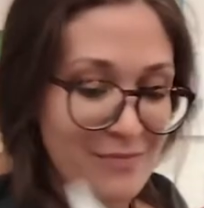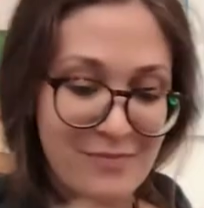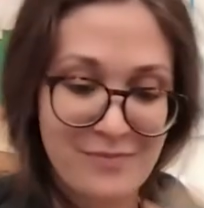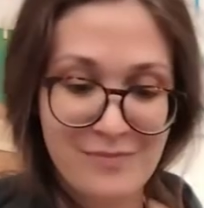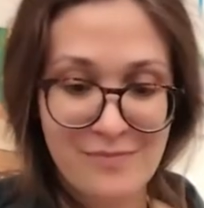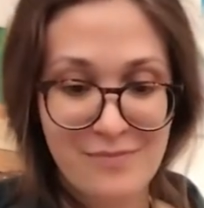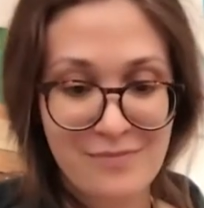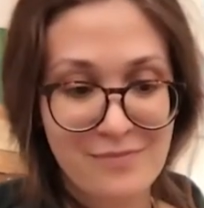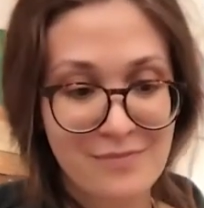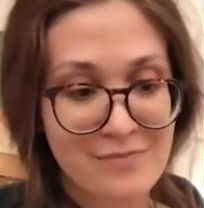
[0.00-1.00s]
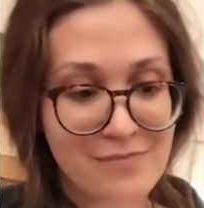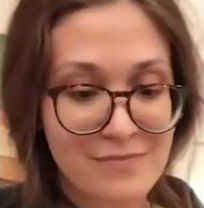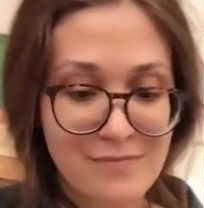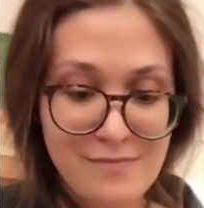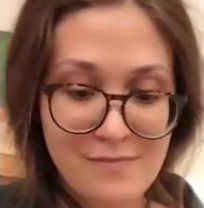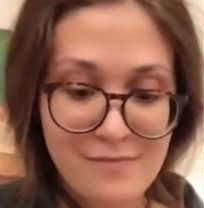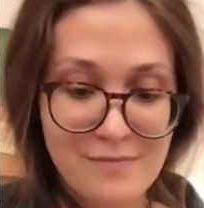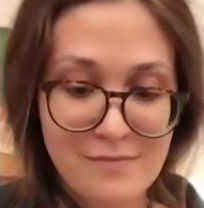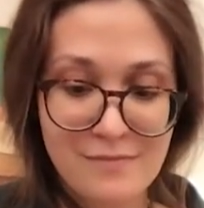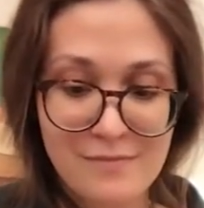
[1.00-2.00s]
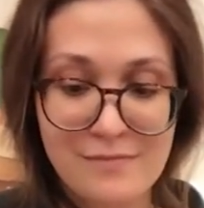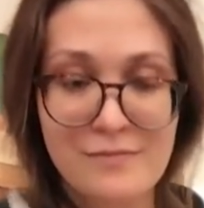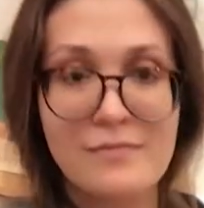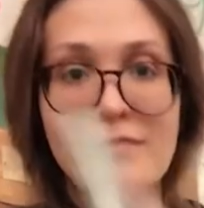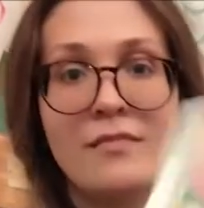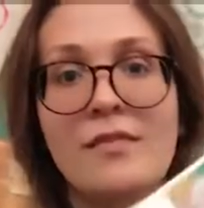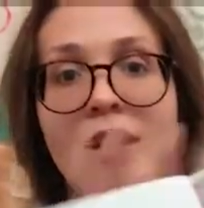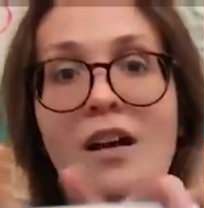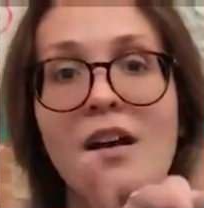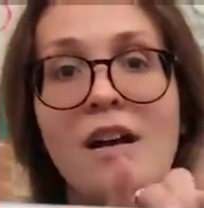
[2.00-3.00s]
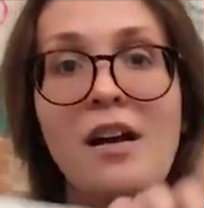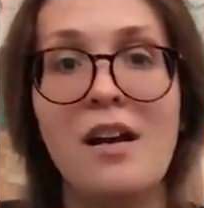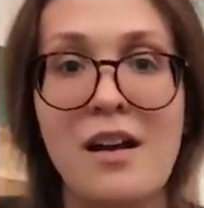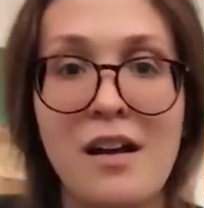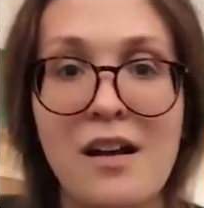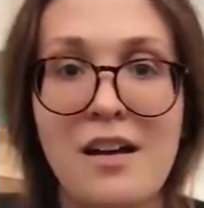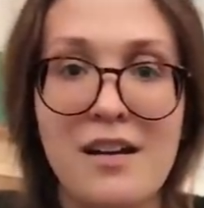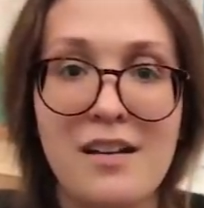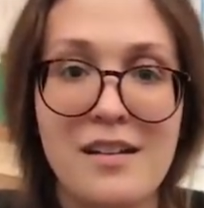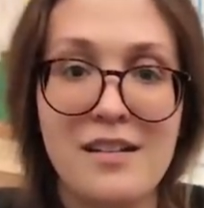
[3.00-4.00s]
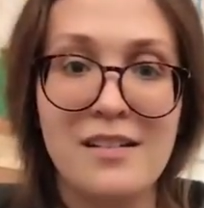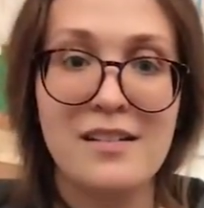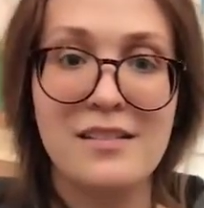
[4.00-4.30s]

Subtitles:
No one is speaking in this clip.